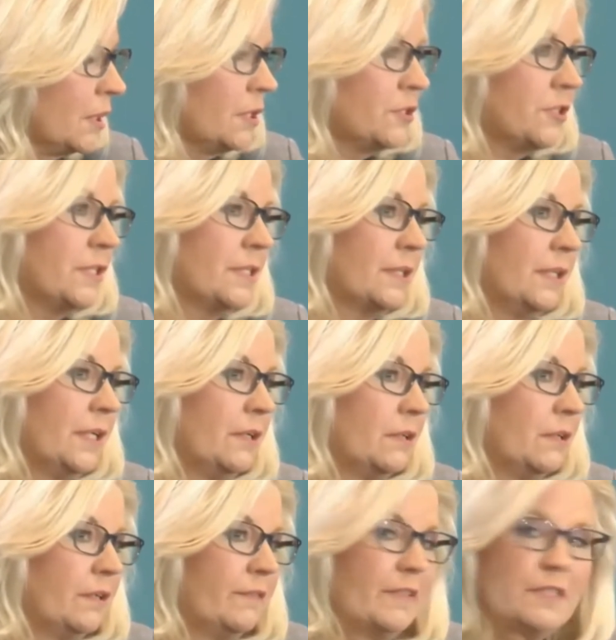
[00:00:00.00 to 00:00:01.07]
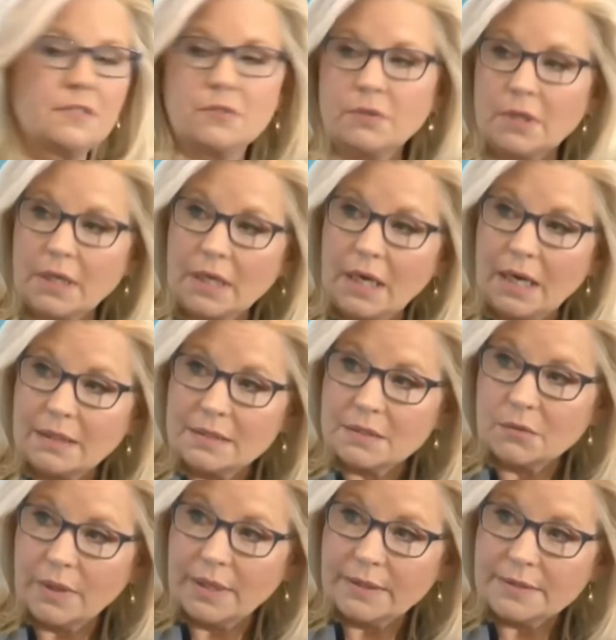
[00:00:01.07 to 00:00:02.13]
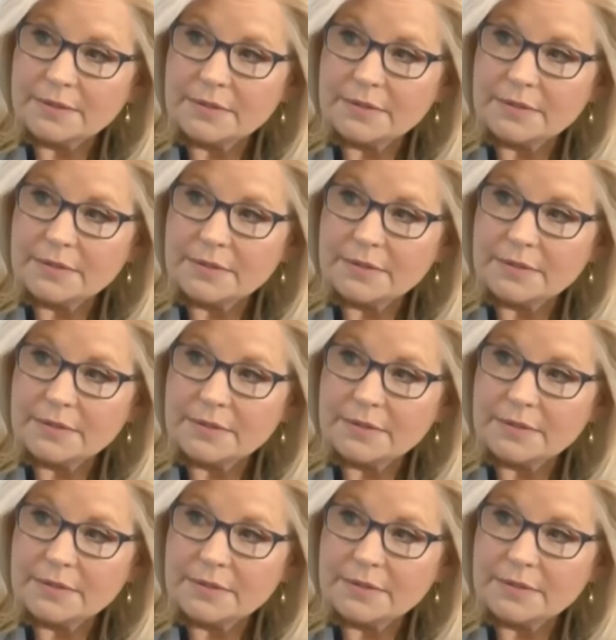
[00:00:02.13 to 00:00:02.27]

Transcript: She's a leader of historic consequence.